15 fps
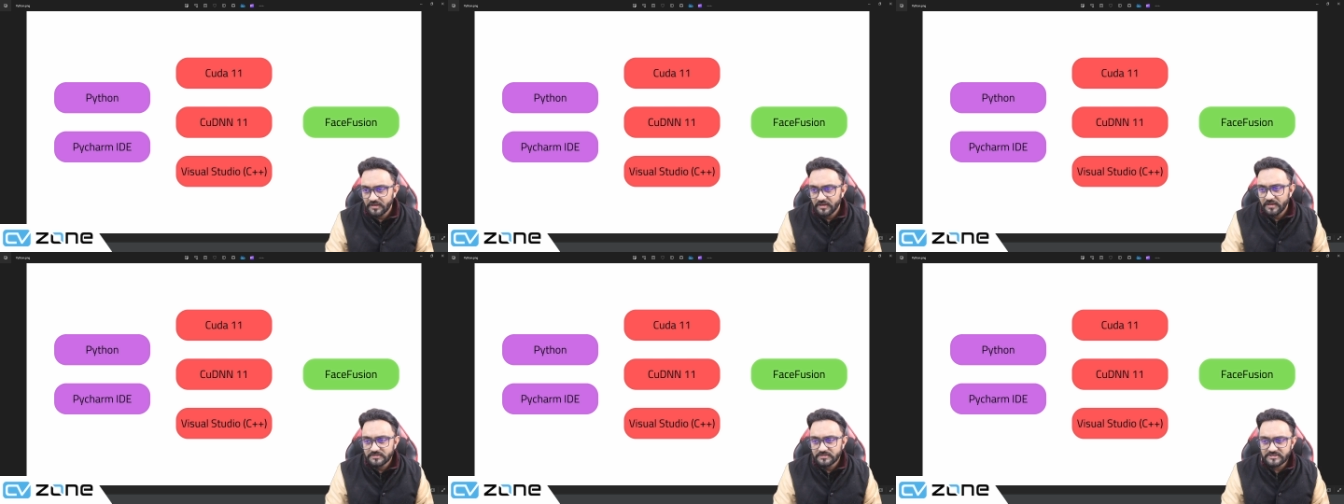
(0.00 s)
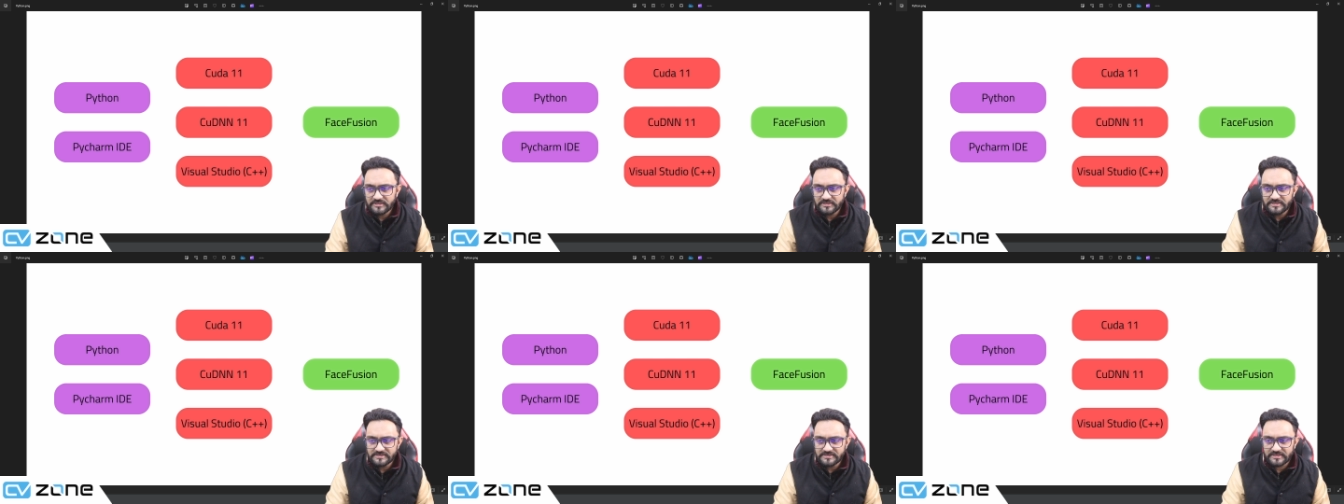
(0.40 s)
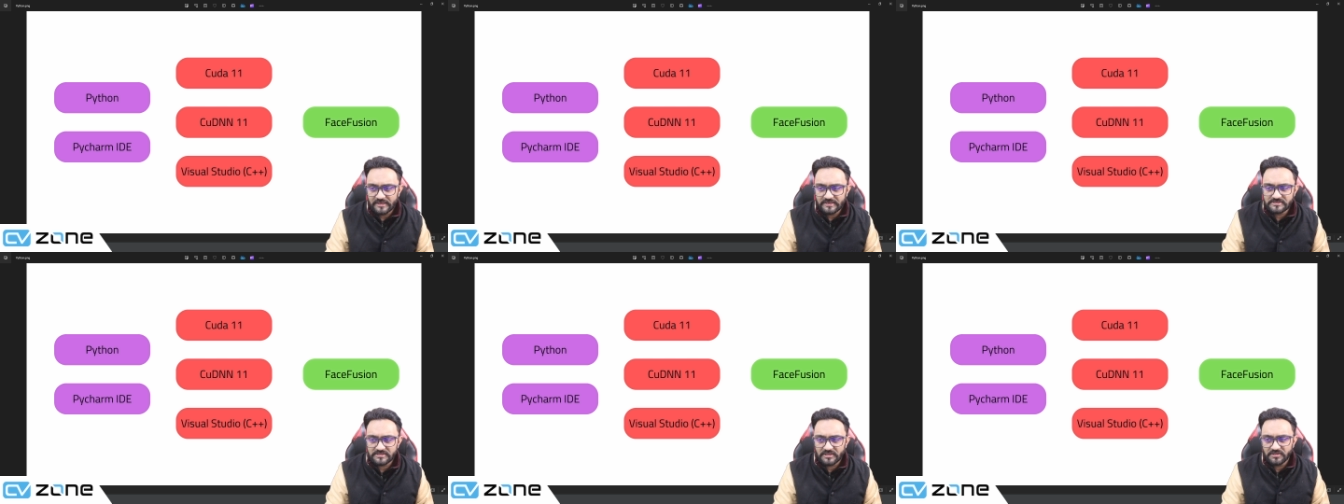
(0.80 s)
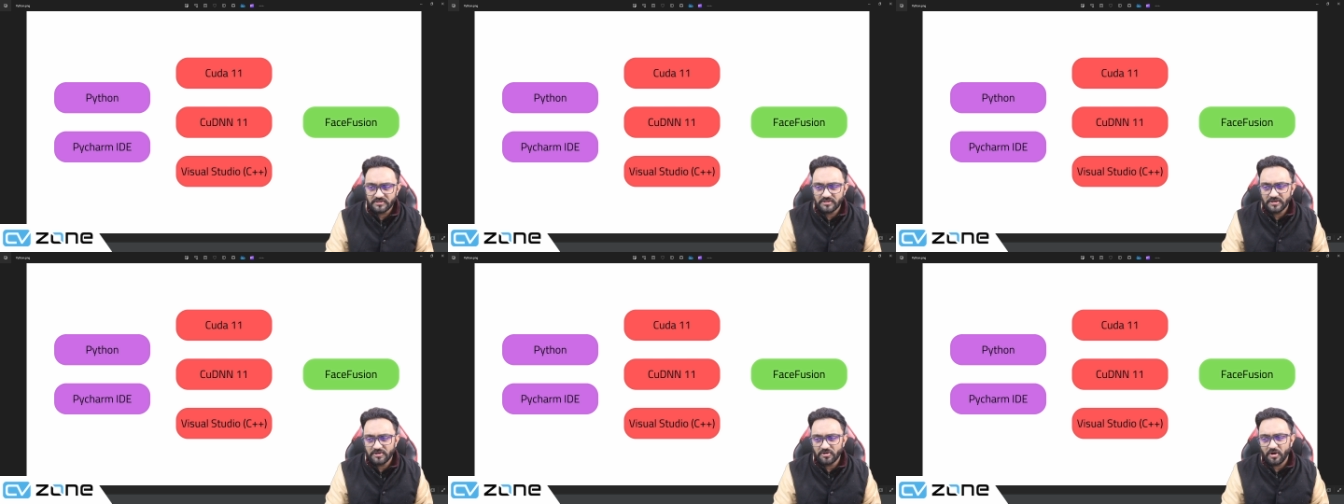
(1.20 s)
see these things,
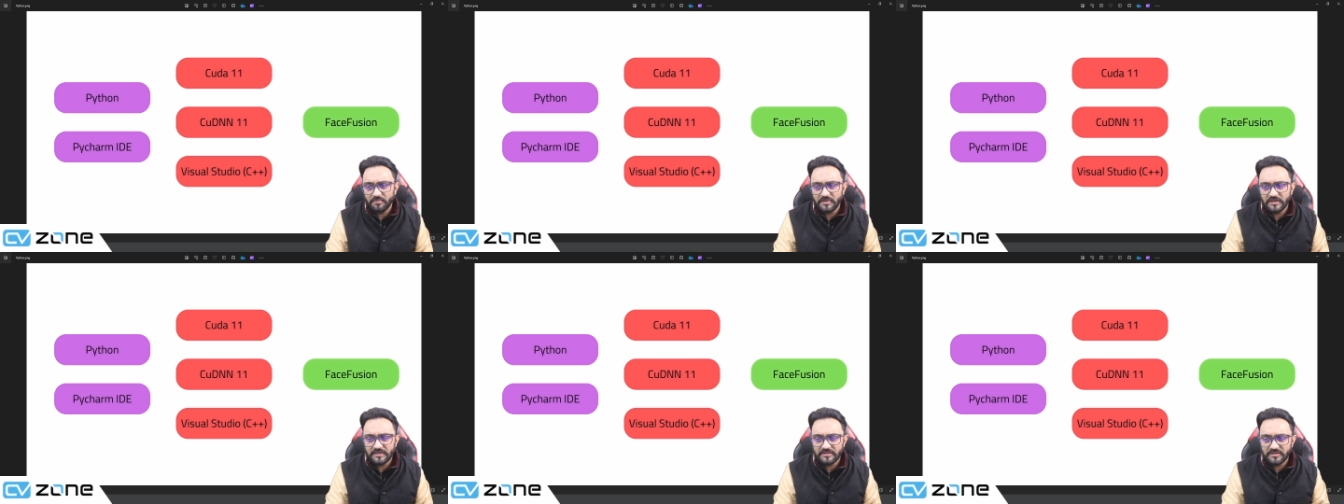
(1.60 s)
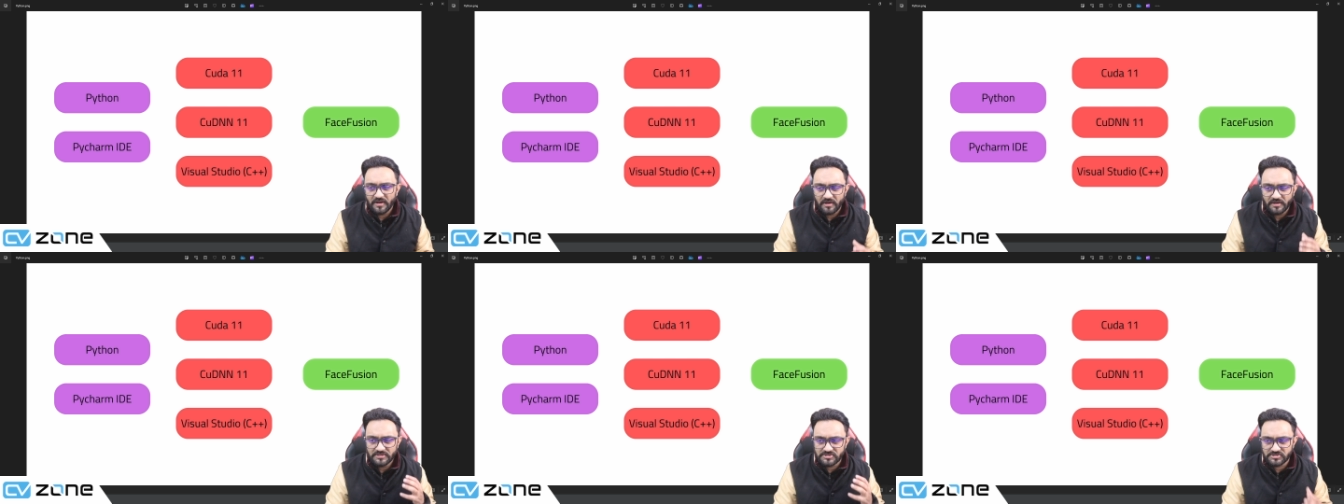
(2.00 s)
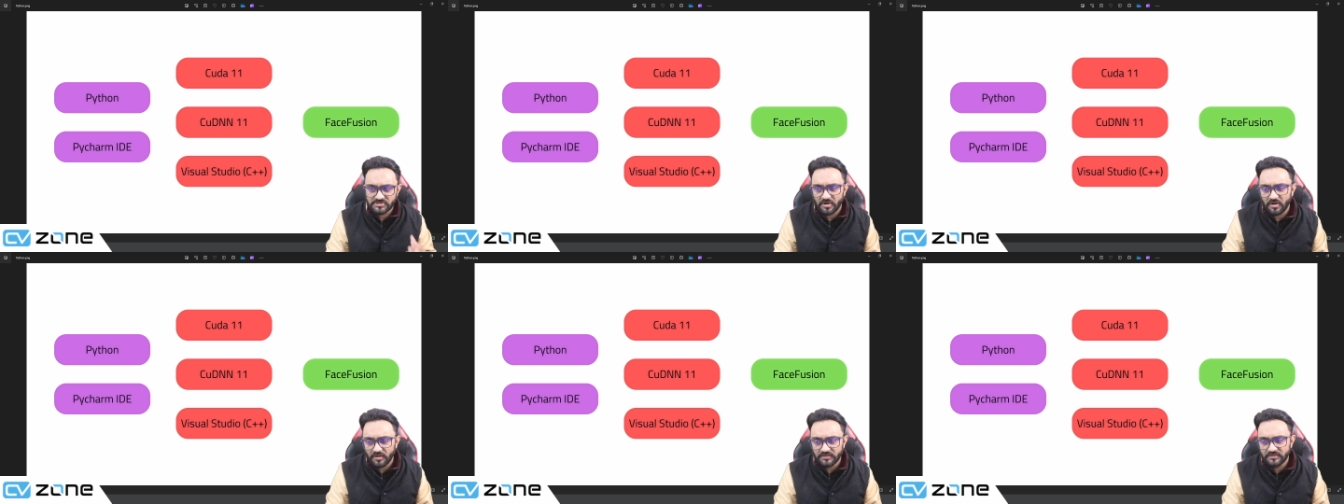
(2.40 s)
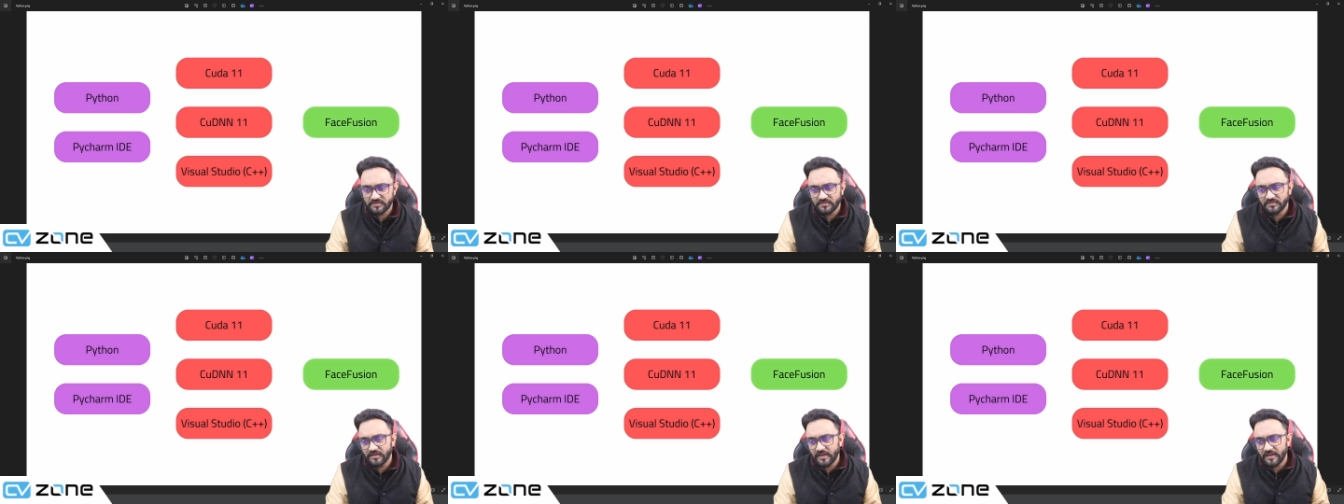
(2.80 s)
they are installed
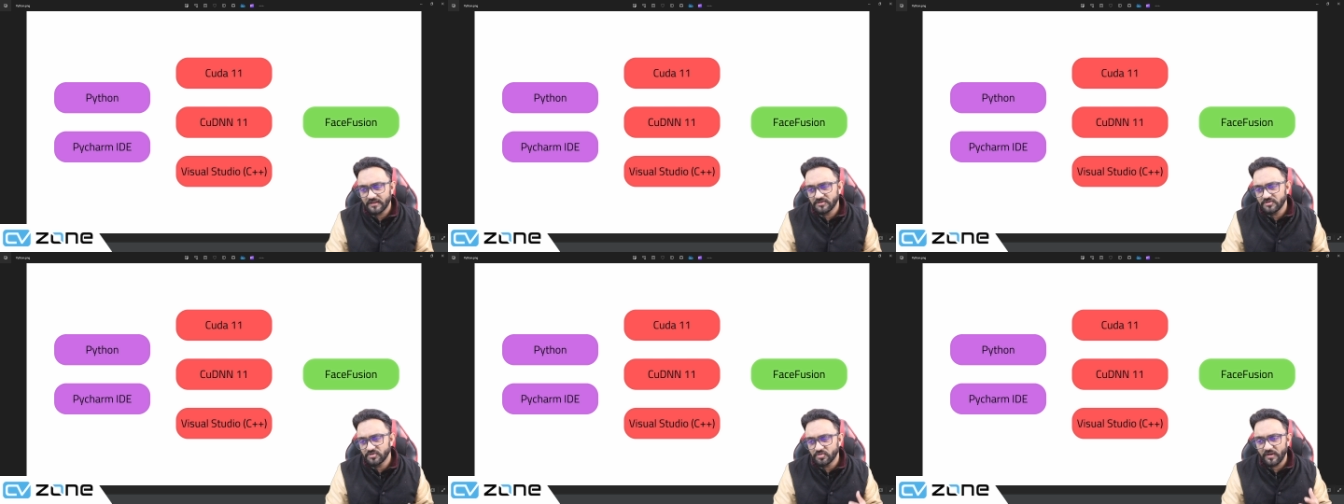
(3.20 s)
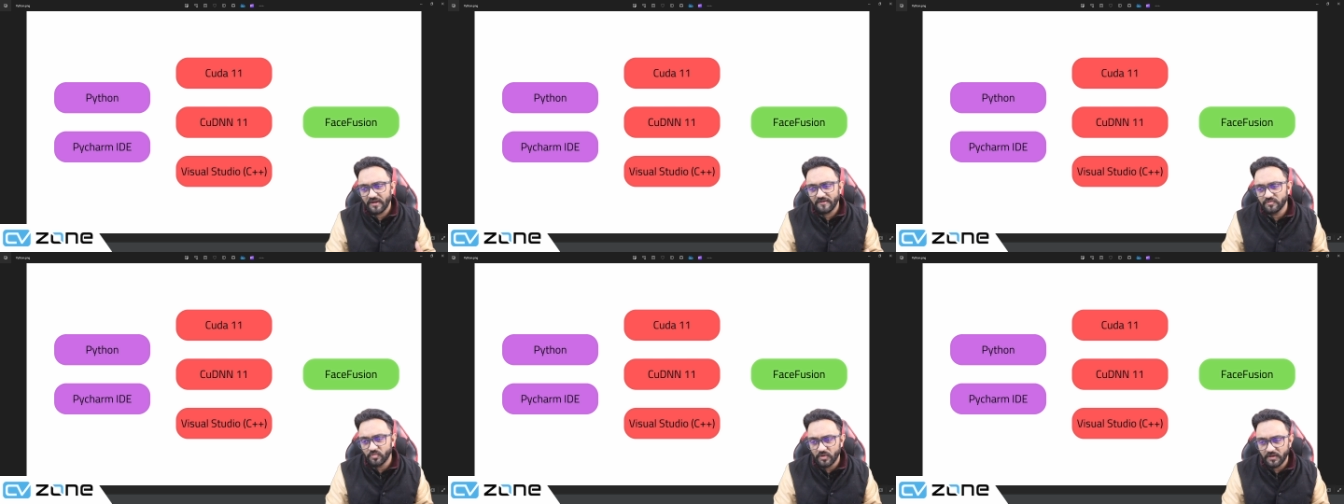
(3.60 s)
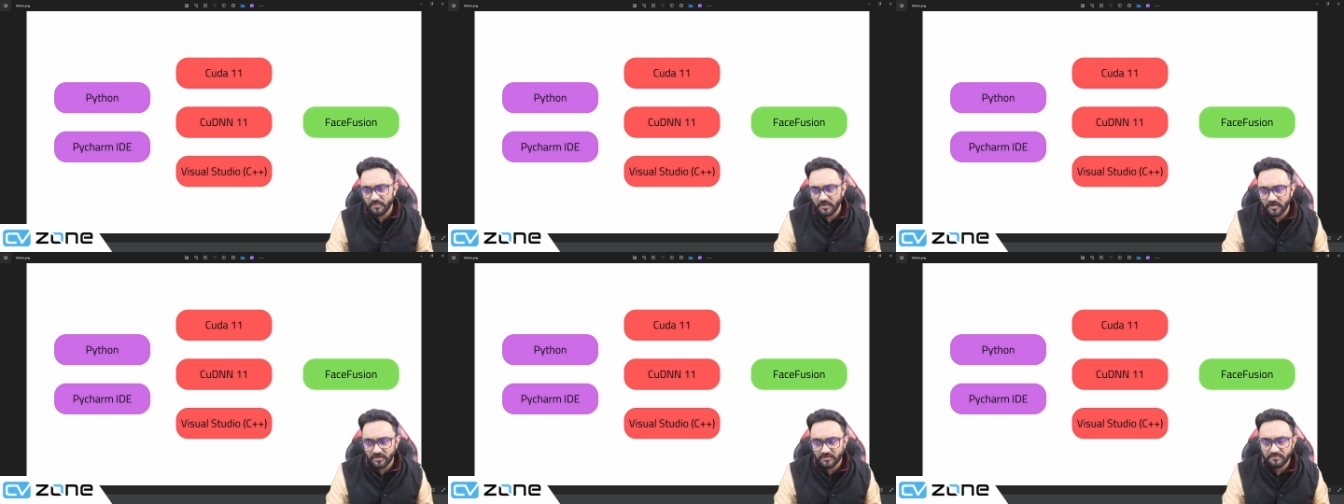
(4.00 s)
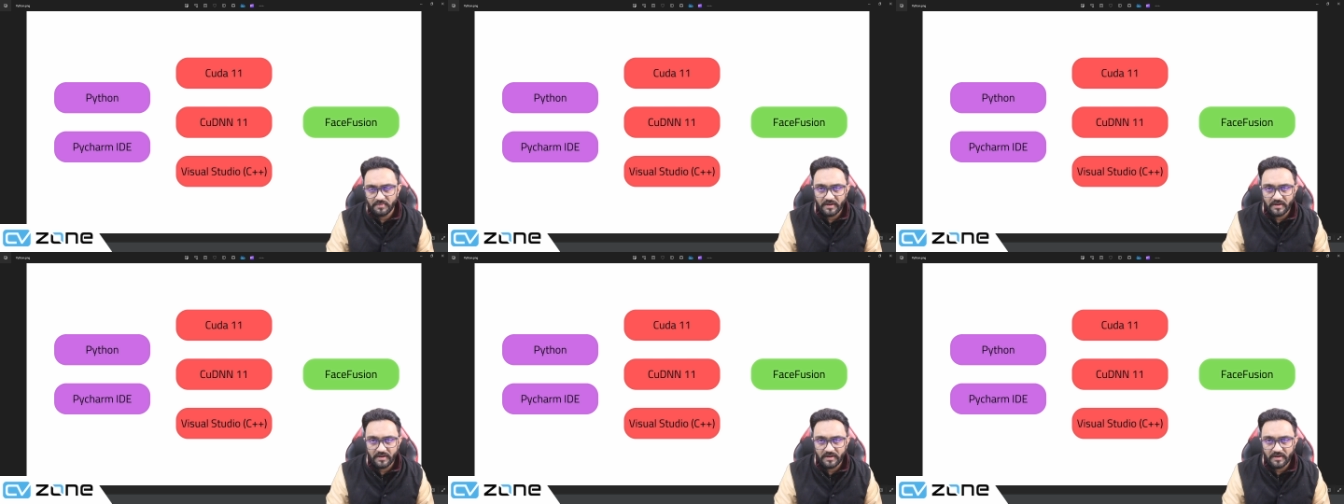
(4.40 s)
and you don't have to worry about it.